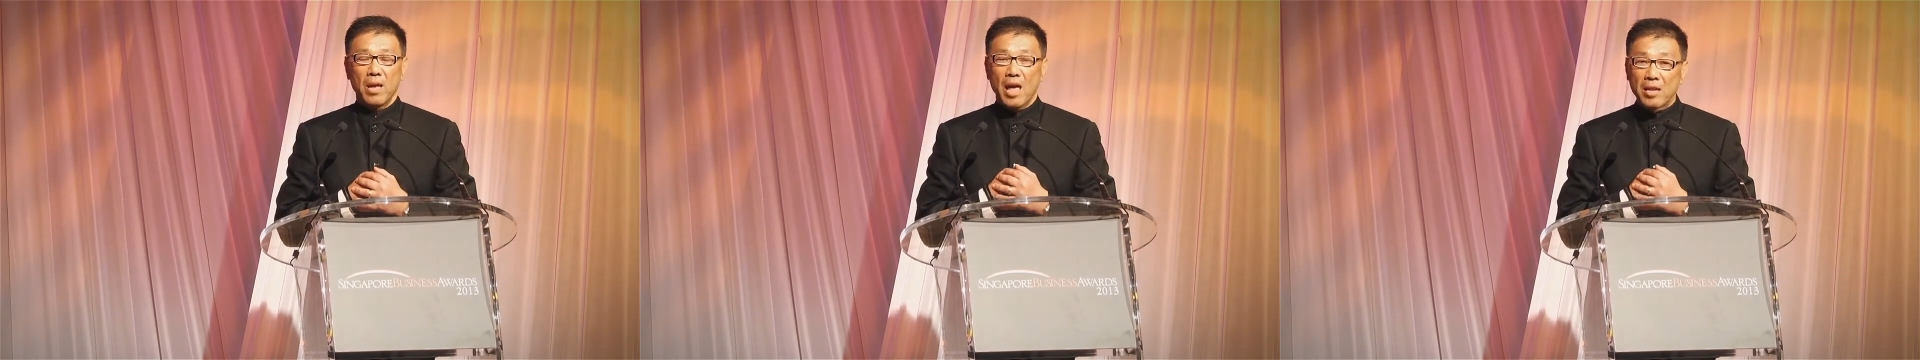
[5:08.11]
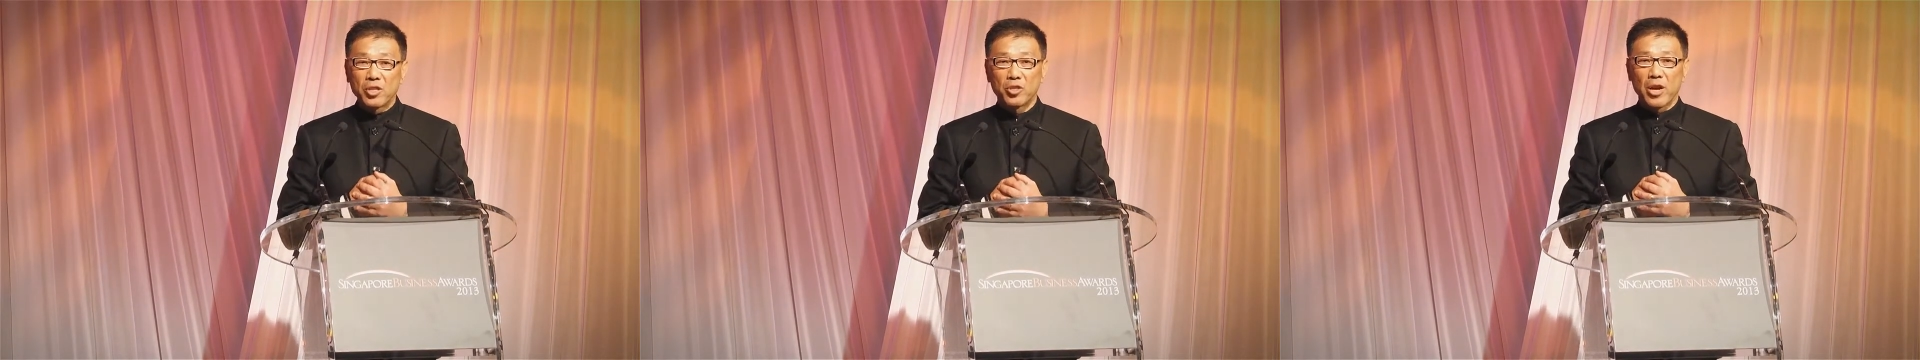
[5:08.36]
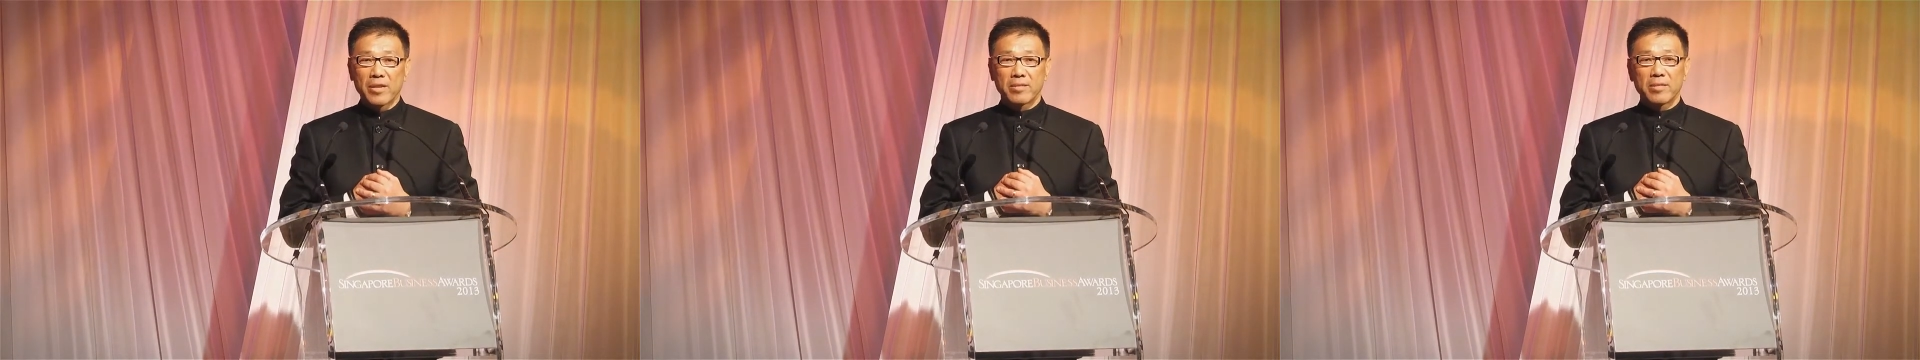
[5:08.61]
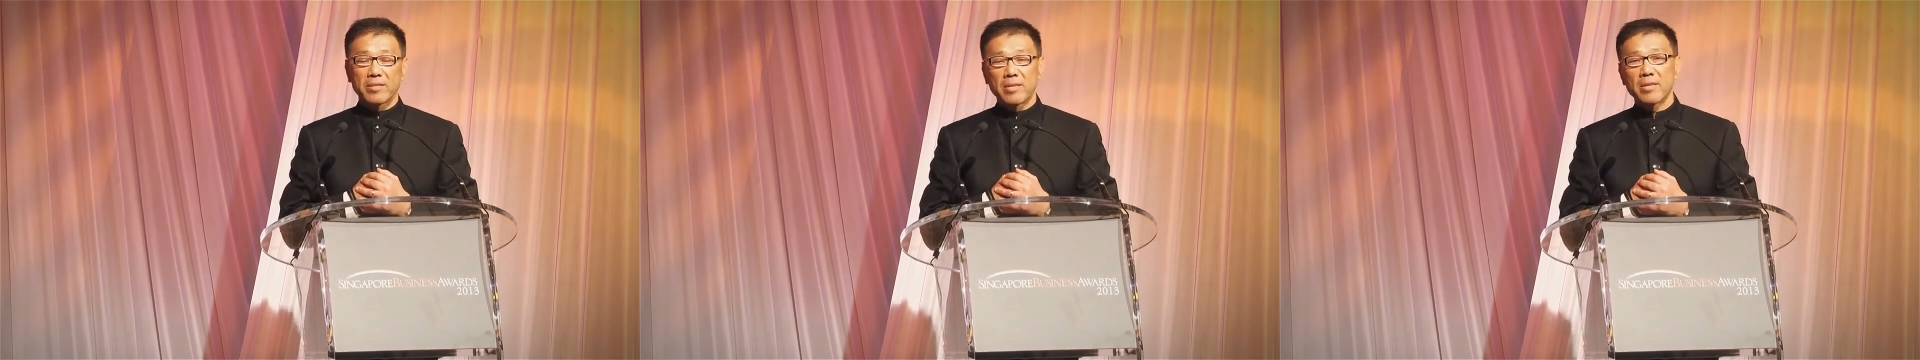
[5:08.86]

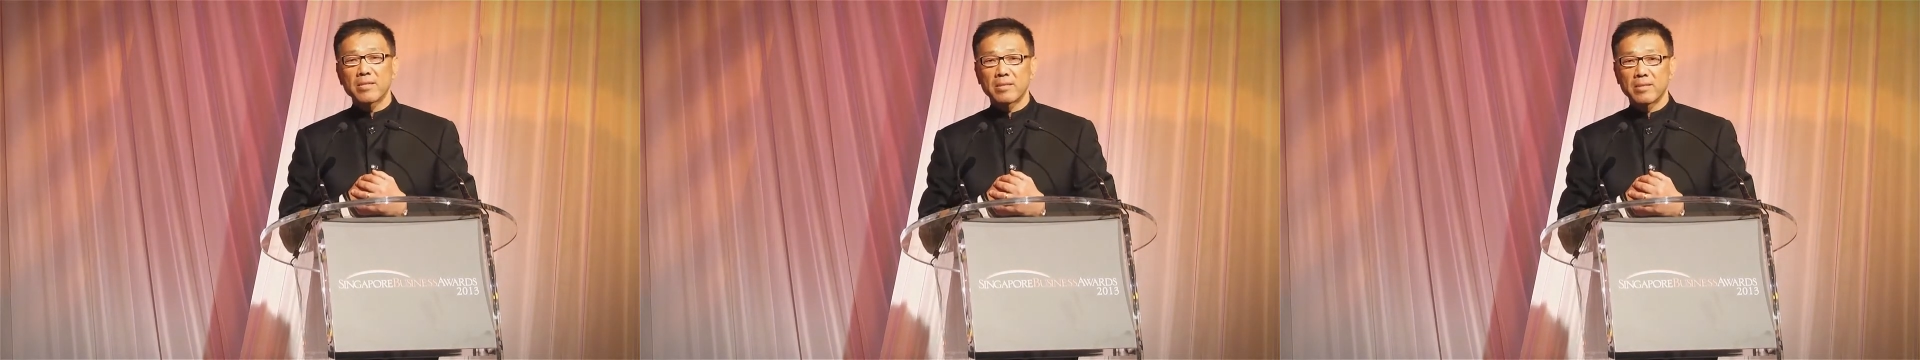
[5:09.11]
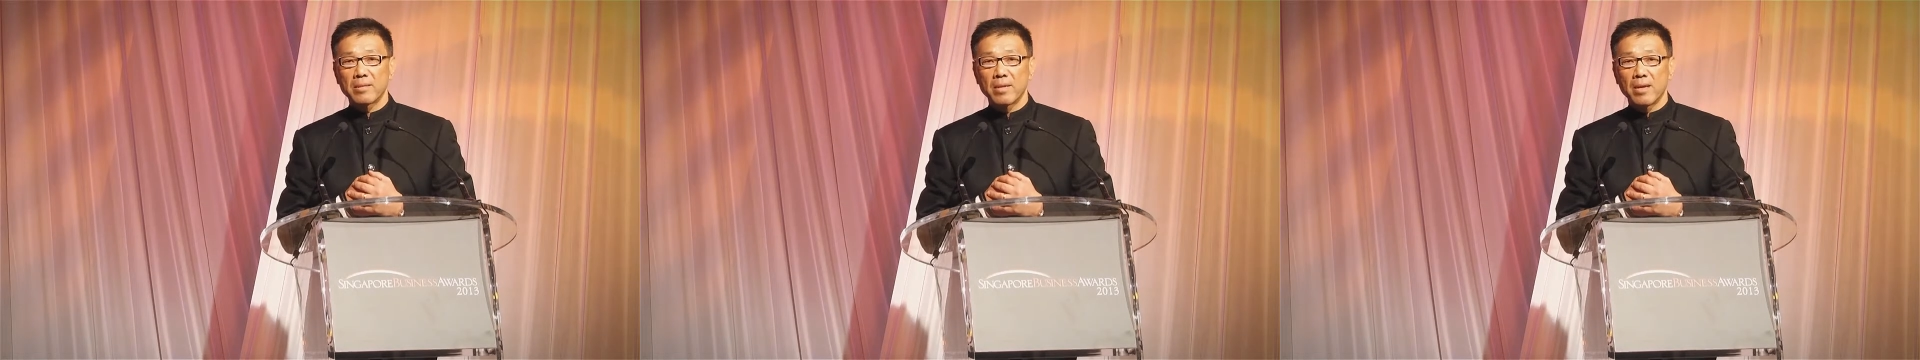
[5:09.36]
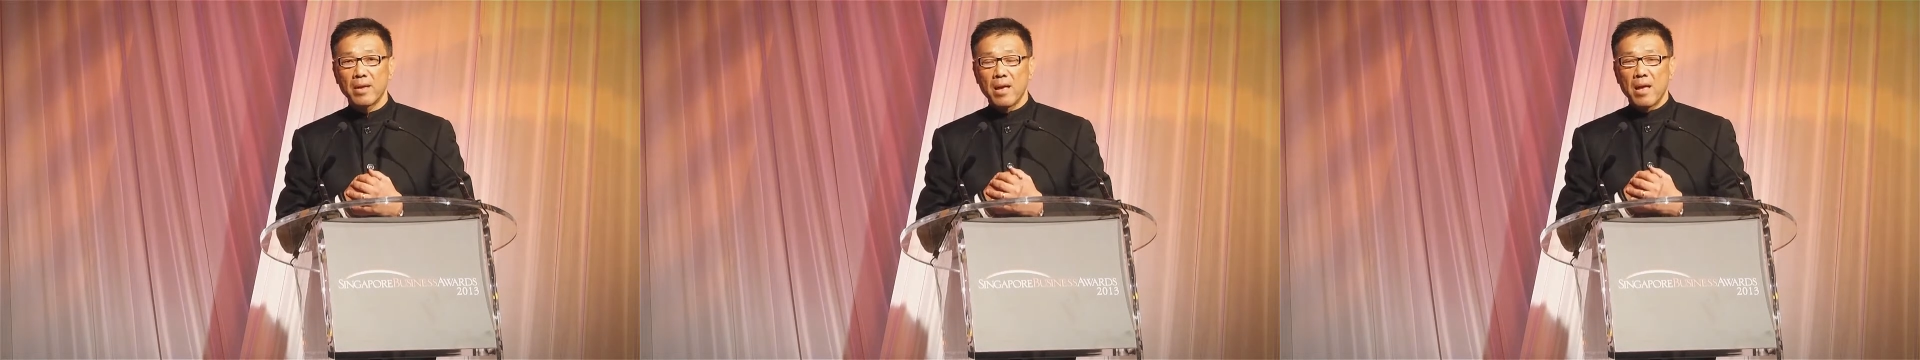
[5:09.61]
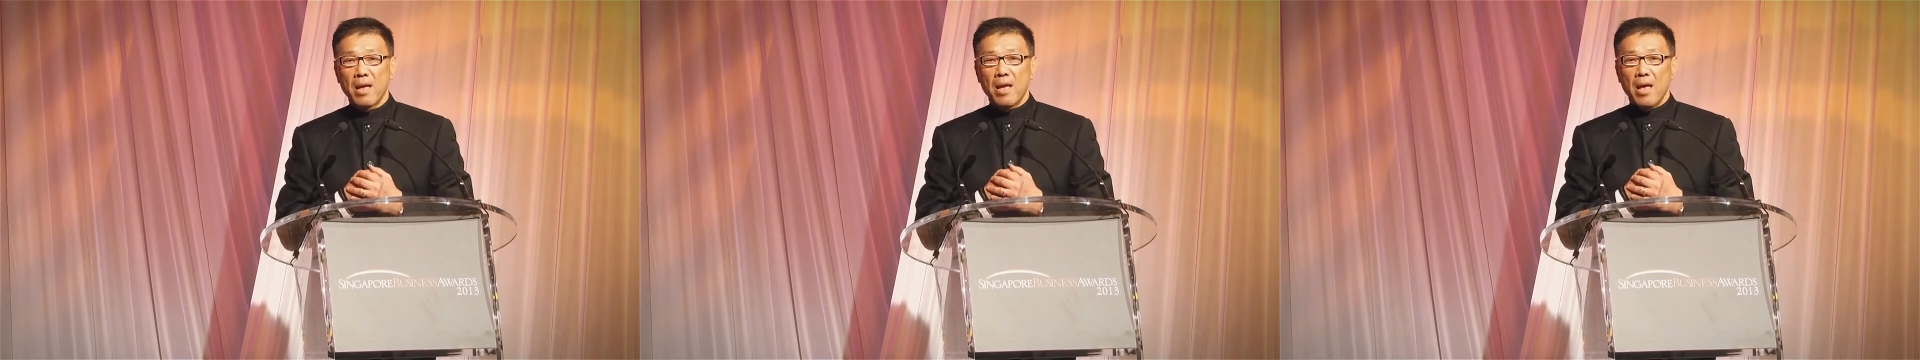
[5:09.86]
energizes us,
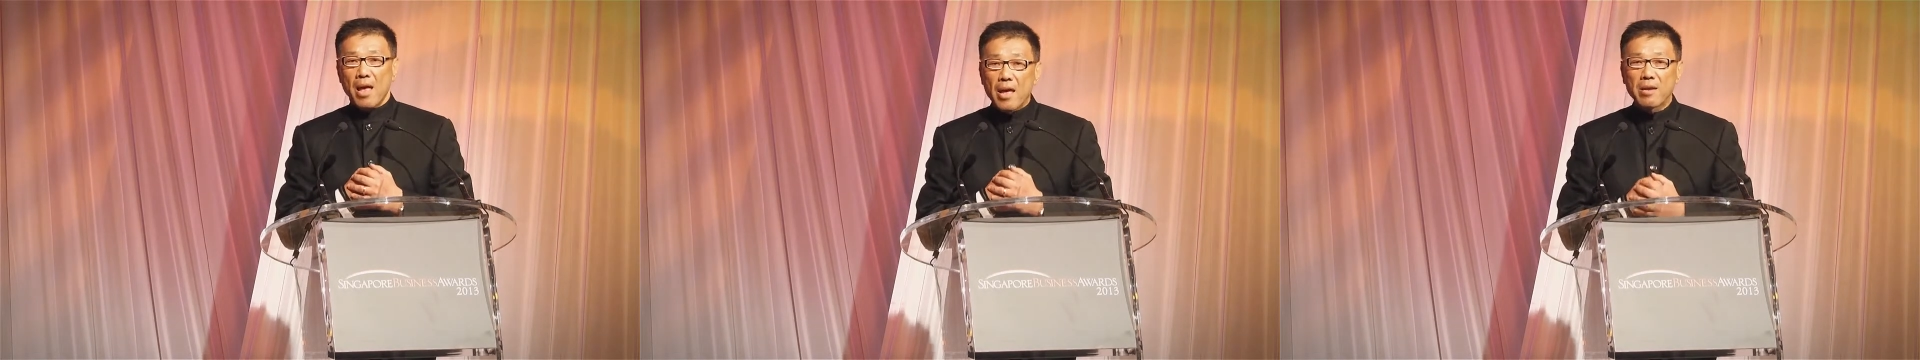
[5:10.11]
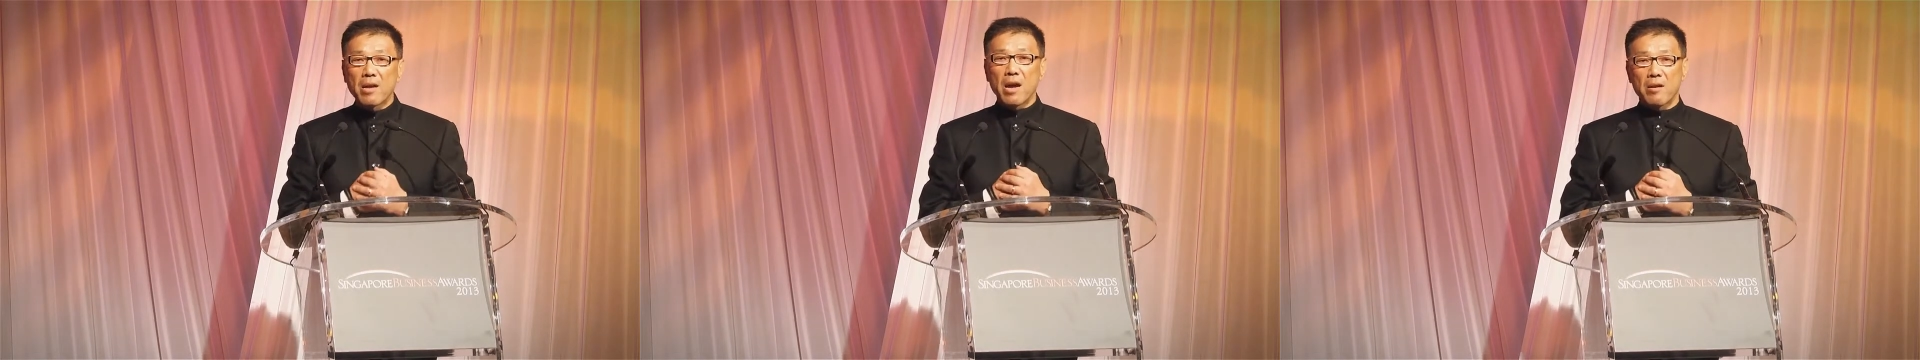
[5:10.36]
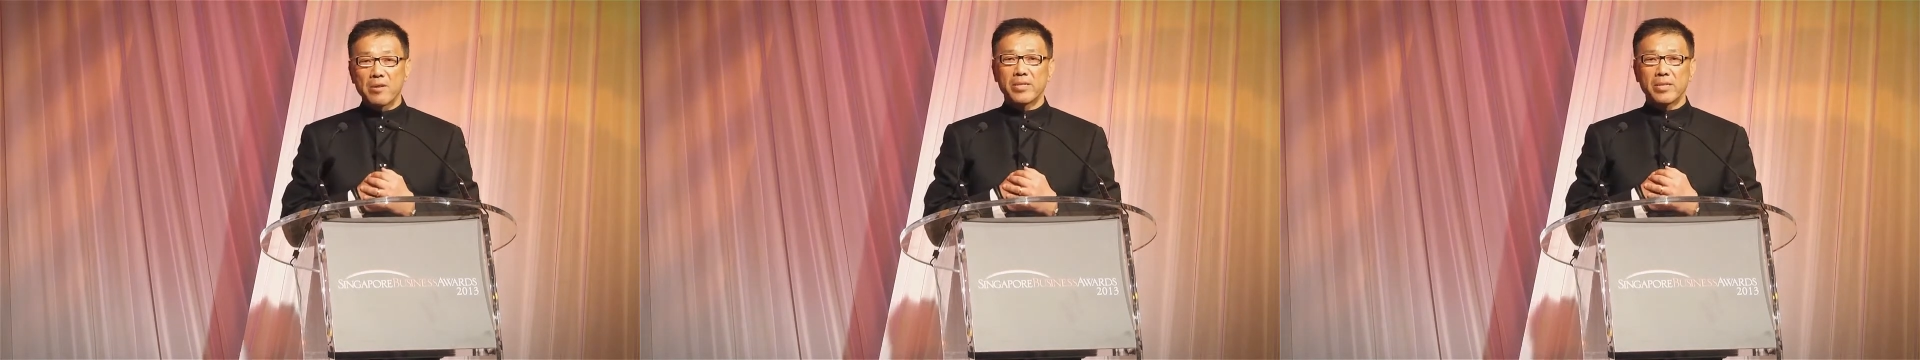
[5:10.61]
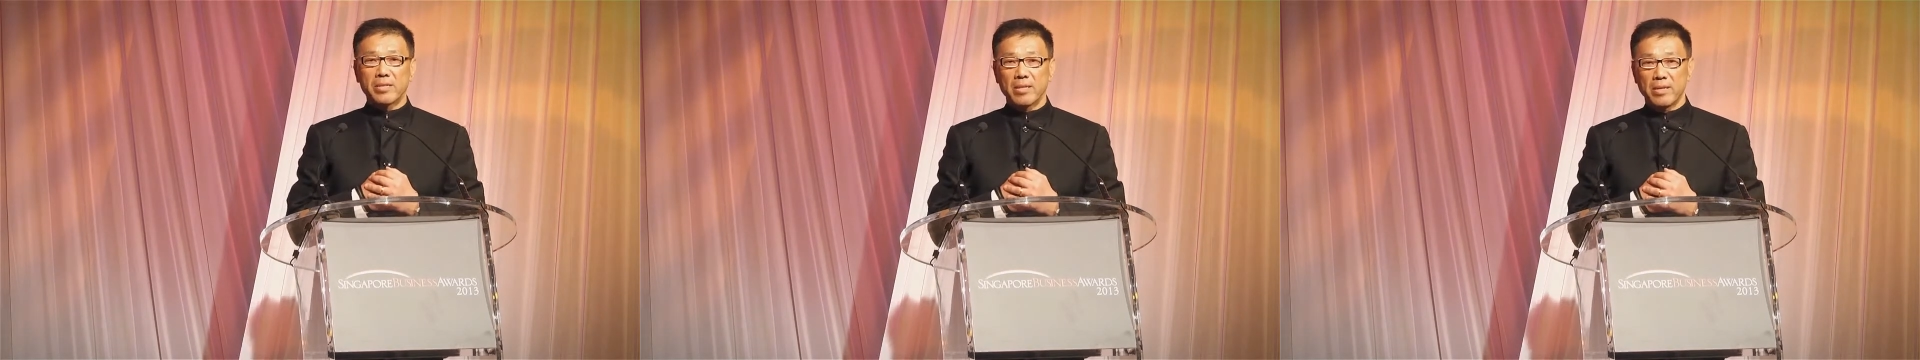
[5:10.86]

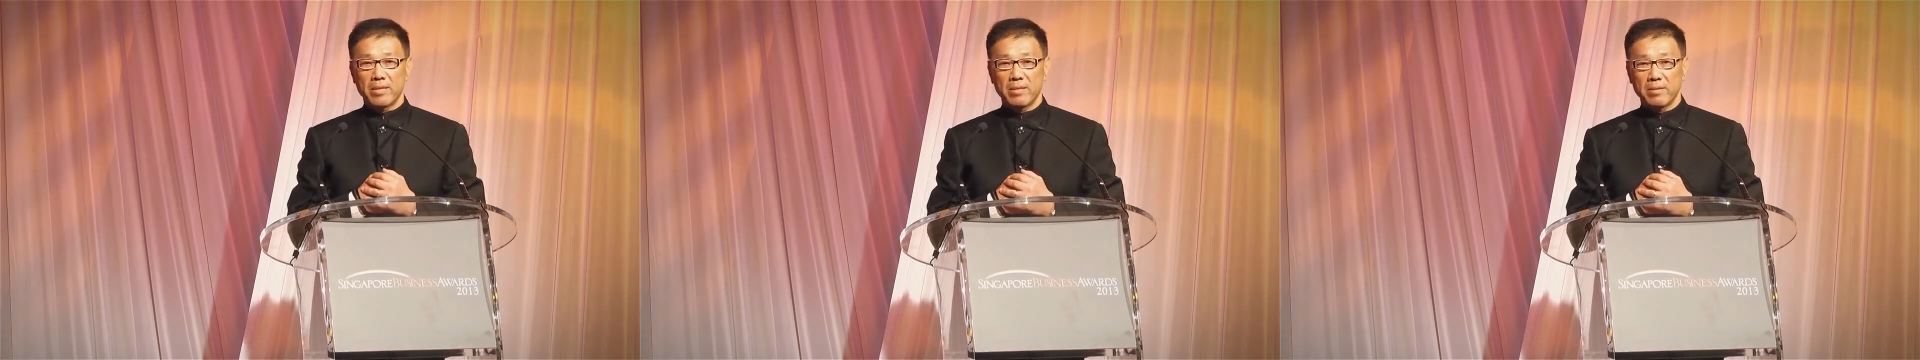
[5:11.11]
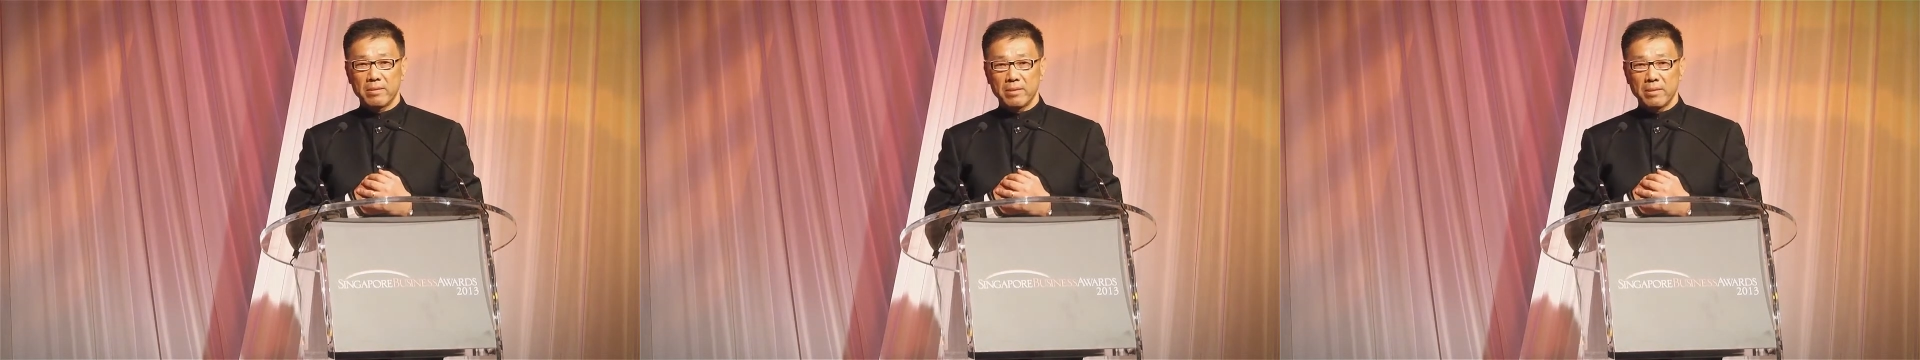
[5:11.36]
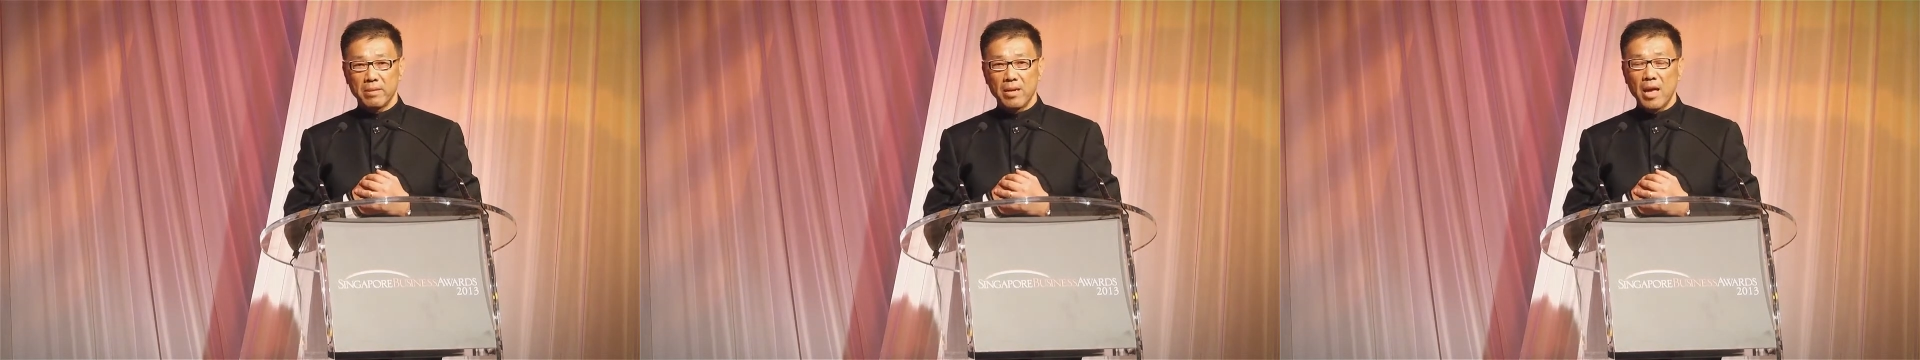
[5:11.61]
encourages us,